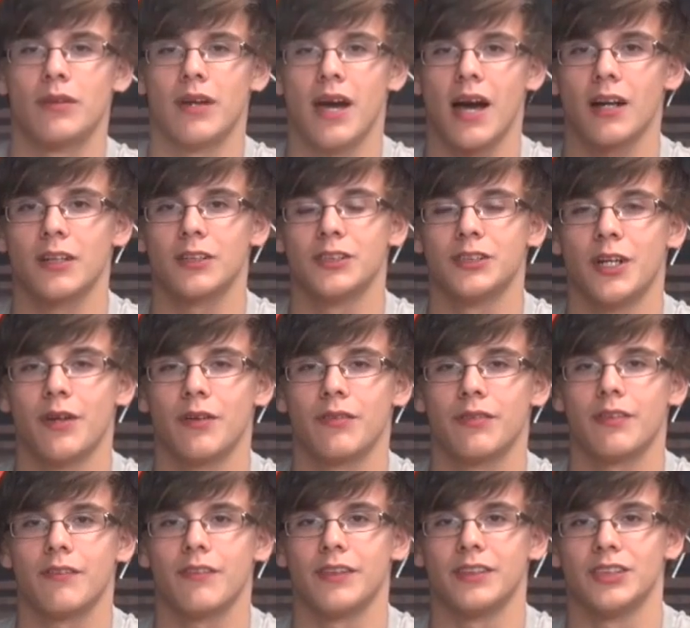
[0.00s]
Tyler
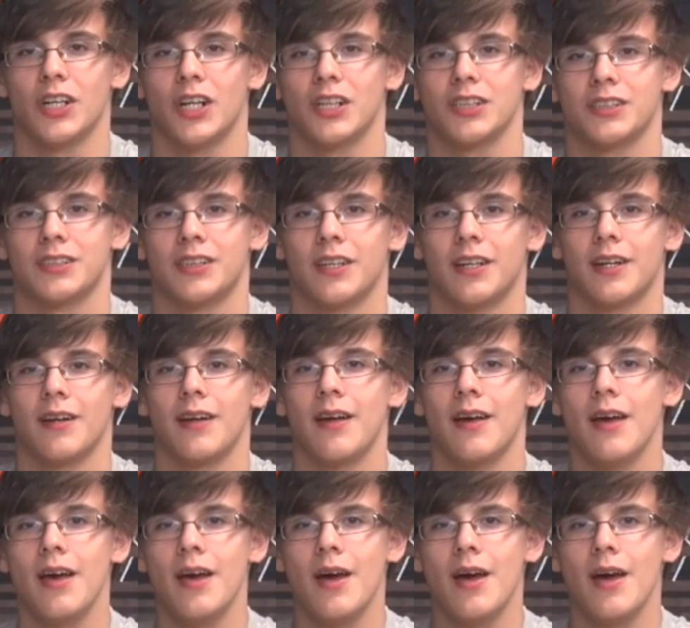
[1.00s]
Joseph and Josh Dunn.